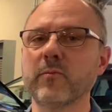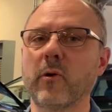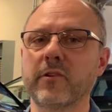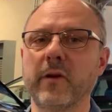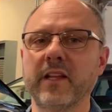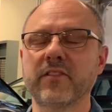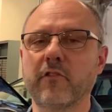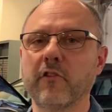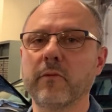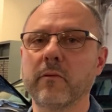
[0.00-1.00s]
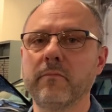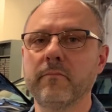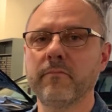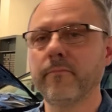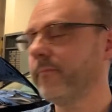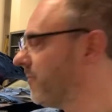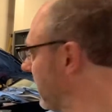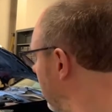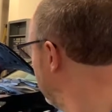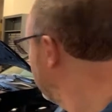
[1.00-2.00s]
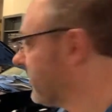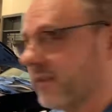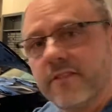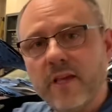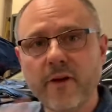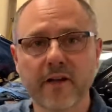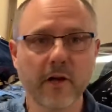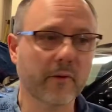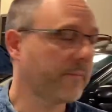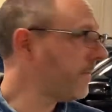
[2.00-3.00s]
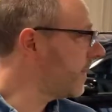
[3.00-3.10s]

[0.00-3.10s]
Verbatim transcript: more transferable. So let's keep on going.